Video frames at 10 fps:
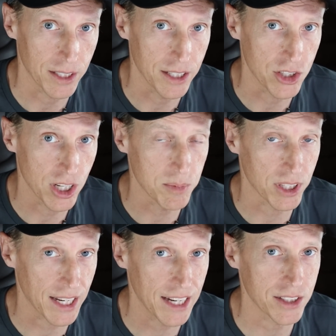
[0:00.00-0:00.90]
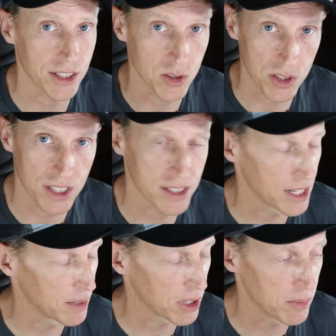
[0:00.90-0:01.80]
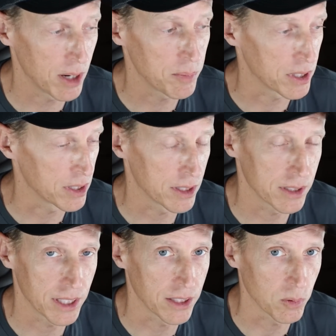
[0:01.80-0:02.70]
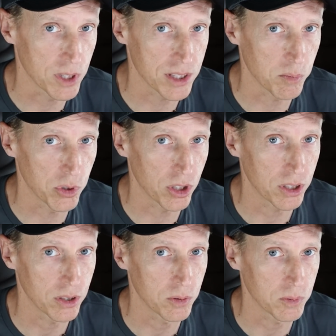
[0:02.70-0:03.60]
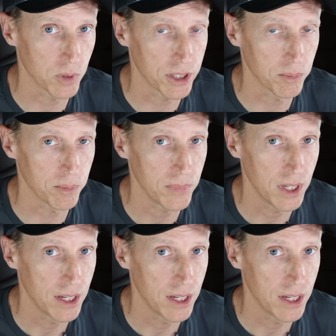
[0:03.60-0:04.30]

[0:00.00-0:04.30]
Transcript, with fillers: Okay, James Lacatski, you'll see his name come up in the recent book written,